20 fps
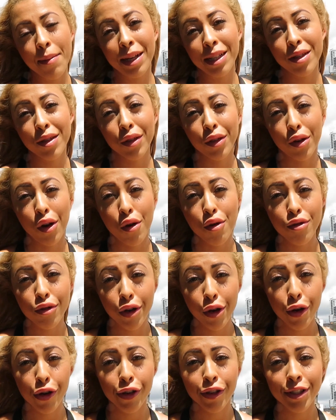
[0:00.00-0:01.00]
Came back to the
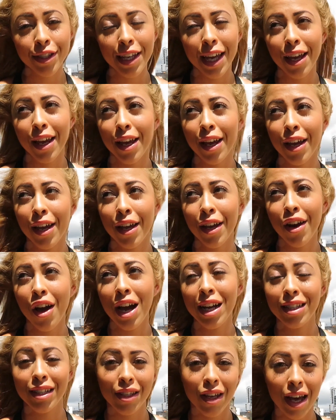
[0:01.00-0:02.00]
Gold Coast and
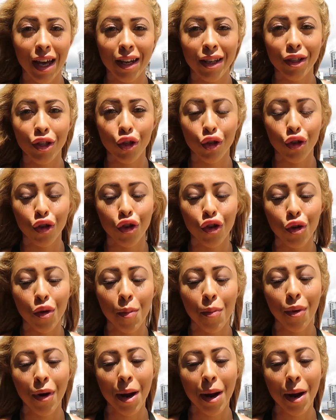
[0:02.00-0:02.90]
I decided to